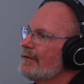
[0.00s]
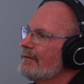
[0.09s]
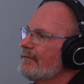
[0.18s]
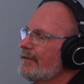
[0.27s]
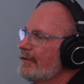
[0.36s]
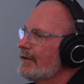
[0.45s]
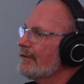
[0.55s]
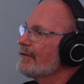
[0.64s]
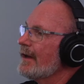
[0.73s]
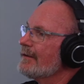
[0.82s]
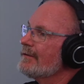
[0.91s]
and physical
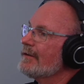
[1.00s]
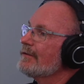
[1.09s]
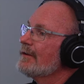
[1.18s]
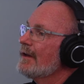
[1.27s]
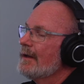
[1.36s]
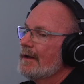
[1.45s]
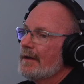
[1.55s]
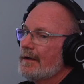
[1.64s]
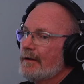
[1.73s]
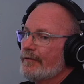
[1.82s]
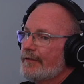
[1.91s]
scientists.
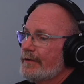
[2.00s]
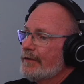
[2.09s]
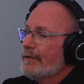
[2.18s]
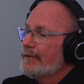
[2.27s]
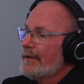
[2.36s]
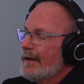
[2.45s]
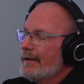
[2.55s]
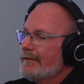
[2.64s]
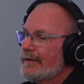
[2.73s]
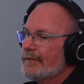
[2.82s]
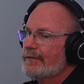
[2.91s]
You know, physical
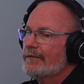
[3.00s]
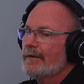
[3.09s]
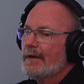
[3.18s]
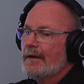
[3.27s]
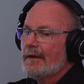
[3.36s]
scientists,